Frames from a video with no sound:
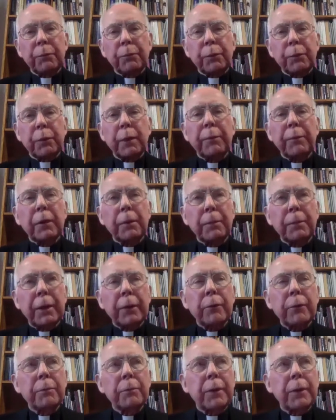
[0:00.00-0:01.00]
becoming a
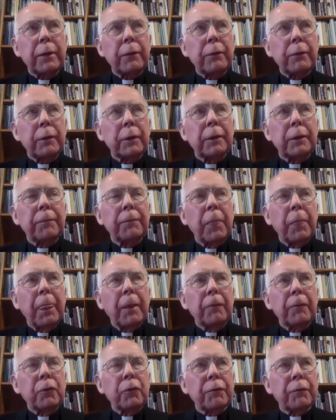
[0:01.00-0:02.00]
better and better
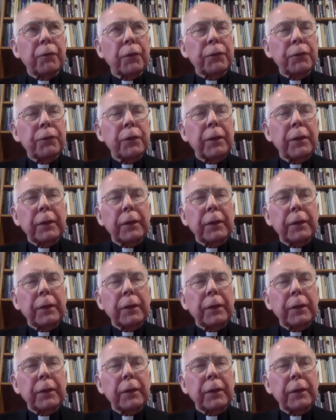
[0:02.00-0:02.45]
university.